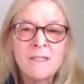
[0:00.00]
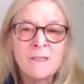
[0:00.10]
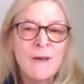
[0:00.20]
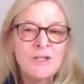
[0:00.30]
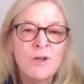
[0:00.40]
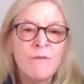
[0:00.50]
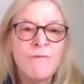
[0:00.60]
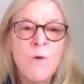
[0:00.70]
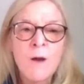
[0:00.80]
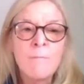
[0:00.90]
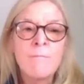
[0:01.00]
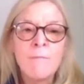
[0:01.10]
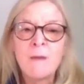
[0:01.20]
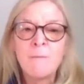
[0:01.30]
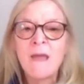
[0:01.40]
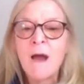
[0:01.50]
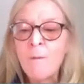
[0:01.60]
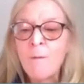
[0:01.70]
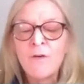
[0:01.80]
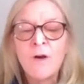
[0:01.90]
a special form might be
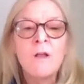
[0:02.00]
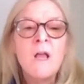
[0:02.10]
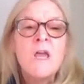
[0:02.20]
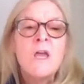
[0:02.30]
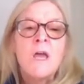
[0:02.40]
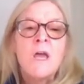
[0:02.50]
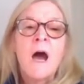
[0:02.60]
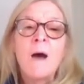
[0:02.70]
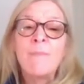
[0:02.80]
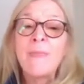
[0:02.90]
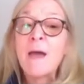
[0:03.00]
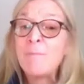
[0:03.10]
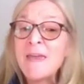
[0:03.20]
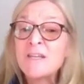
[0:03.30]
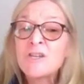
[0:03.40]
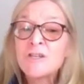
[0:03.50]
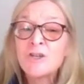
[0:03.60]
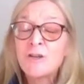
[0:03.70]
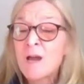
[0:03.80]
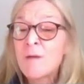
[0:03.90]
helpful um, that patient
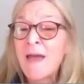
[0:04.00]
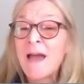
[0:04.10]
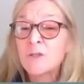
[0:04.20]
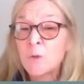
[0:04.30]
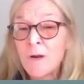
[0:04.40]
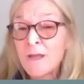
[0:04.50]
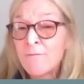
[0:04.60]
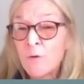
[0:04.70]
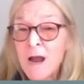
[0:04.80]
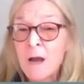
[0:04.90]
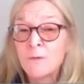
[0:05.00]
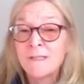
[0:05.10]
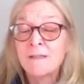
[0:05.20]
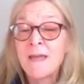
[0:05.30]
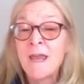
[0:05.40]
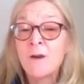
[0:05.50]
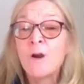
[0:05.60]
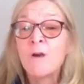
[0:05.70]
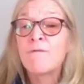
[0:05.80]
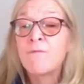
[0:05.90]
should come back 24 hours
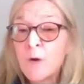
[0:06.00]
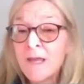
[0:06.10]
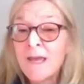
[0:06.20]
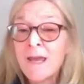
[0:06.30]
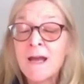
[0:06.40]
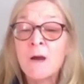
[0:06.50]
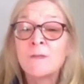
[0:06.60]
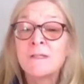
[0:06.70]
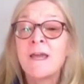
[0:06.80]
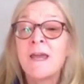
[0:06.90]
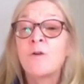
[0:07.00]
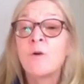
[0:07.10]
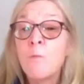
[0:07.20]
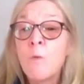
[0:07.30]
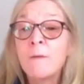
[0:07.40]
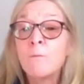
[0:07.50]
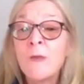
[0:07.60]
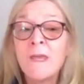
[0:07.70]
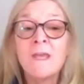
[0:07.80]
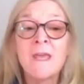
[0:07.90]
later, 48 hours later, one
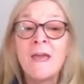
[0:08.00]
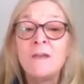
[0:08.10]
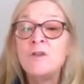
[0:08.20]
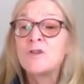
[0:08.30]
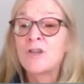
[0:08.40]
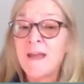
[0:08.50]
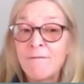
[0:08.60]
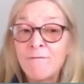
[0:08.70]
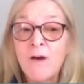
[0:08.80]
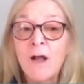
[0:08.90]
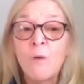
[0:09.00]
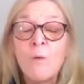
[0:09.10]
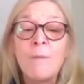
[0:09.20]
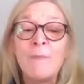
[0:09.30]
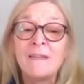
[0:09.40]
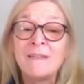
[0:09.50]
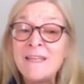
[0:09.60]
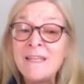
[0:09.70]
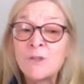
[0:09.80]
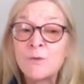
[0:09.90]
week, and you should have follow up at
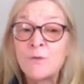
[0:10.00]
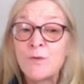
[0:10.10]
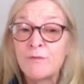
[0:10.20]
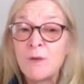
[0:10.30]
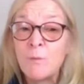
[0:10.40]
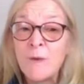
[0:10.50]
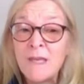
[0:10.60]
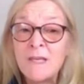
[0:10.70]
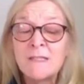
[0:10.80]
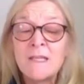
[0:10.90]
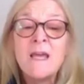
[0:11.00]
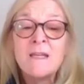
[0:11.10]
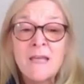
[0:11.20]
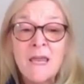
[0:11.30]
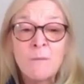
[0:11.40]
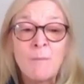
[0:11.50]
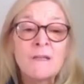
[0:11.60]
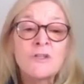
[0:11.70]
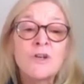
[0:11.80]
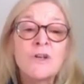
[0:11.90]
least through three weeks, take
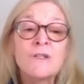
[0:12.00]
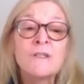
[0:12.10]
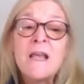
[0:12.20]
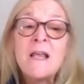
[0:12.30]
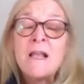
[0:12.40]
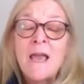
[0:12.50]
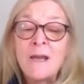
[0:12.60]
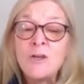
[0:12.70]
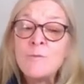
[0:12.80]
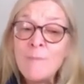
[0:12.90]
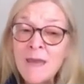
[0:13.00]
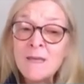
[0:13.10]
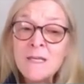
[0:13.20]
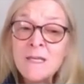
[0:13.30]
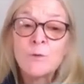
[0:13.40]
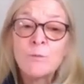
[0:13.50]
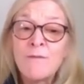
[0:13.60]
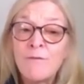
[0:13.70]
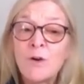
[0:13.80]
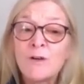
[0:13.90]
pictures, and you may need to
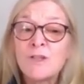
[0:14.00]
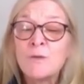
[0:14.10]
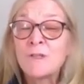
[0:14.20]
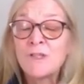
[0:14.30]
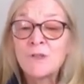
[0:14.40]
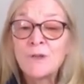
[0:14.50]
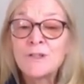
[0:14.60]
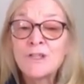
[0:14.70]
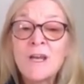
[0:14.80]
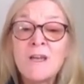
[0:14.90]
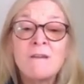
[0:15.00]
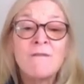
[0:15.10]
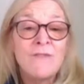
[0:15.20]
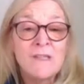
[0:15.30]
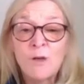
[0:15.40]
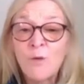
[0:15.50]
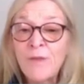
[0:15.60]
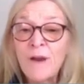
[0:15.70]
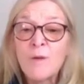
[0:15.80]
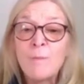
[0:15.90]
refer to a surgeon, physical
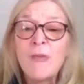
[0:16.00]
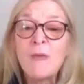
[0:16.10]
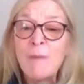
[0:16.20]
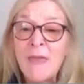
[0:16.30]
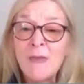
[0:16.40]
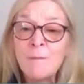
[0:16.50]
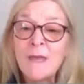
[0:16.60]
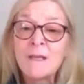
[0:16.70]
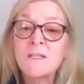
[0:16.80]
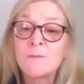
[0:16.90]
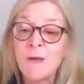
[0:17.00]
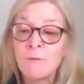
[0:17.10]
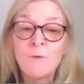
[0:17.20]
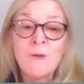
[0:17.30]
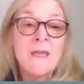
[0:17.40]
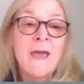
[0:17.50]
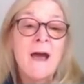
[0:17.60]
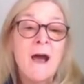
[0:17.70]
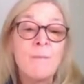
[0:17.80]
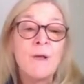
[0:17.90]
therapy, pain management,
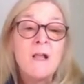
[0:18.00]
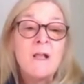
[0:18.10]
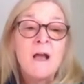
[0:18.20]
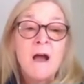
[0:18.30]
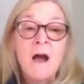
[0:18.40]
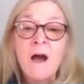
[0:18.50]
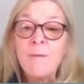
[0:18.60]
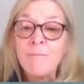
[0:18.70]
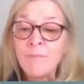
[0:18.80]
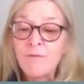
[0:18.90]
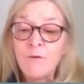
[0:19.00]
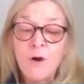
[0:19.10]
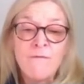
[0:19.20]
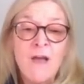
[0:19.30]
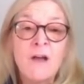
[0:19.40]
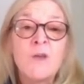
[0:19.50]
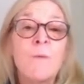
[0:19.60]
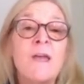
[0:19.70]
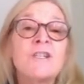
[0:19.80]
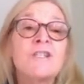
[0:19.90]
rehab um, for
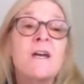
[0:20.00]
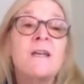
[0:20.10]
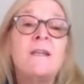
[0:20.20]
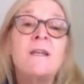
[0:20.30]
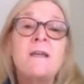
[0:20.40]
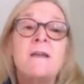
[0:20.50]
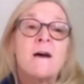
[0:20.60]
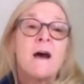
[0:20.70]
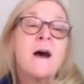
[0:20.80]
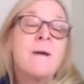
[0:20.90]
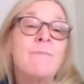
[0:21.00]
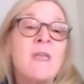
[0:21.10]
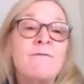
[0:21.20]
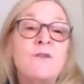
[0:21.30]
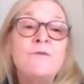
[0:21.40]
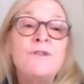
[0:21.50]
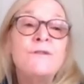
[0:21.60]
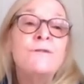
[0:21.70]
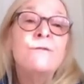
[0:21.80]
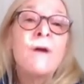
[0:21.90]
evaluation. Um, if you
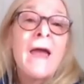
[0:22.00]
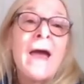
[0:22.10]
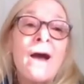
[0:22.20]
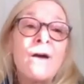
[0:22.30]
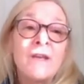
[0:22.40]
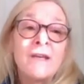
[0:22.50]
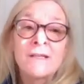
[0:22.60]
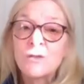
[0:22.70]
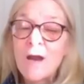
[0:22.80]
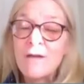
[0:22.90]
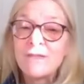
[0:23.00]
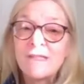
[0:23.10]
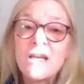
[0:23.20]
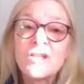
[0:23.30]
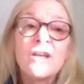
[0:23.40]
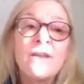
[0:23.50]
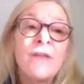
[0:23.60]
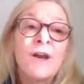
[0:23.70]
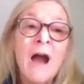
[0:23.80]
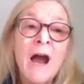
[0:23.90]
do have an extravasation,
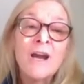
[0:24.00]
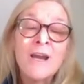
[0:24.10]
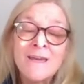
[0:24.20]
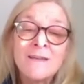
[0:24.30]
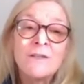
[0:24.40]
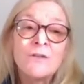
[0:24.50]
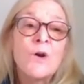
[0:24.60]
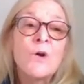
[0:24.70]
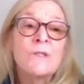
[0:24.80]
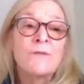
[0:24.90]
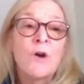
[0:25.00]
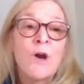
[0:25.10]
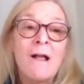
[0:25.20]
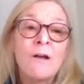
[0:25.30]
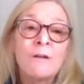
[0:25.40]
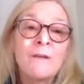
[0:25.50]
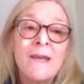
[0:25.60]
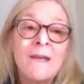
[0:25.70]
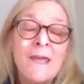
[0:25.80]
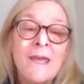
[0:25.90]
there are antidotes for
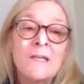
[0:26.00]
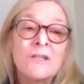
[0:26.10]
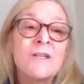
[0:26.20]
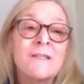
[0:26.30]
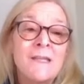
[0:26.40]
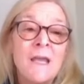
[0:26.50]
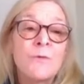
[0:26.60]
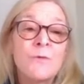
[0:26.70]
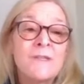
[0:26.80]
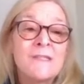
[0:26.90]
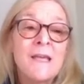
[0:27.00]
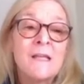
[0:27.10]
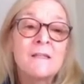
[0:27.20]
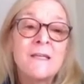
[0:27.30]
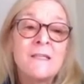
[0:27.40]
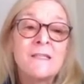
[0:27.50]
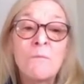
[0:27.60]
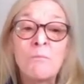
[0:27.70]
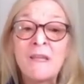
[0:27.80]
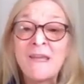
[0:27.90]
alkylating agents, anthracyclines,
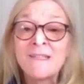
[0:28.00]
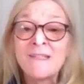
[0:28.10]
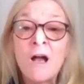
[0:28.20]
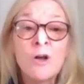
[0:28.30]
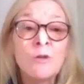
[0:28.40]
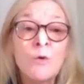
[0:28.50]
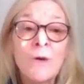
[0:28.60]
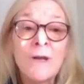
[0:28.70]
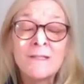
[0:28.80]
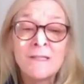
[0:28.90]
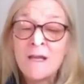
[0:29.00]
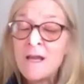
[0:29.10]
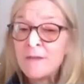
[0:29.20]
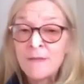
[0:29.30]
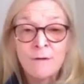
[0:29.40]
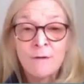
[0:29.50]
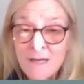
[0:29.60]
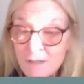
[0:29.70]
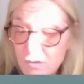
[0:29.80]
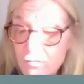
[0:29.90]
and plant alkaloids there
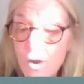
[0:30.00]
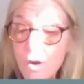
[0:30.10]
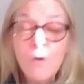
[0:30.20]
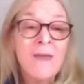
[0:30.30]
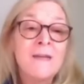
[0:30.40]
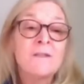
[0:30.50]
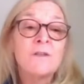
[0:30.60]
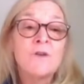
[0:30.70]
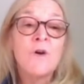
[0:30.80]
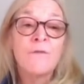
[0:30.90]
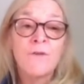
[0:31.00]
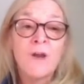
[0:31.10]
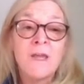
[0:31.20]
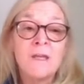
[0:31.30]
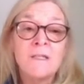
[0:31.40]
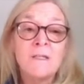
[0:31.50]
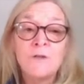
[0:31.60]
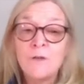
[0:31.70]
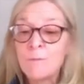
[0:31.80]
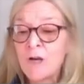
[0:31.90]
is no antidote for anti
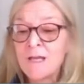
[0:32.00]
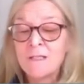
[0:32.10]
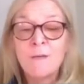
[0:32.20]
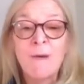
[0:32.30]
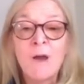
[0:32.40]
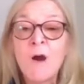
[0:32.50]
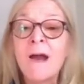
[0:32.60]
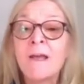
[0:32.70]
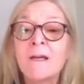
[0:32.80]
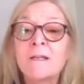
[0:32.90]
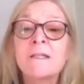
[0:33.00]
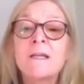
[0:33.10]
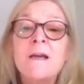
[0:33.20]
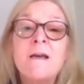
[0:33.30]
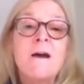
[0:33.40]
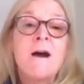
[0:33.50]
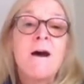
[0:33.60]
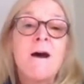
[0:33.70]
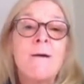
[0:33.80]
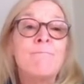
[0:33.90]
tumor antibiotics.
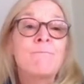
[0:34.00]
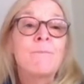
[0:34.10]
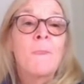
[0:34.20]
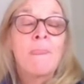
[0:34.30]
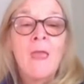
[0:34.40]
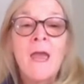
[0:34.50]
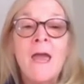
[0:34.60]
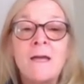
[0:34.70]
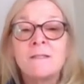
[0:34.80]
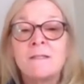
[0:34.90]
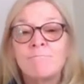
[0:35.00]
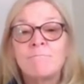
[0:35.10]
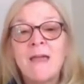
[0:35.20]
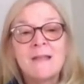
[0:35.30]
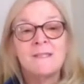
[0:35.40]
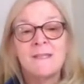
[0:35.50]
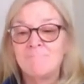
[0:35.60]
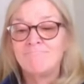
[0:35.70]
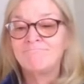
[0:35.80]
Um, and that's it.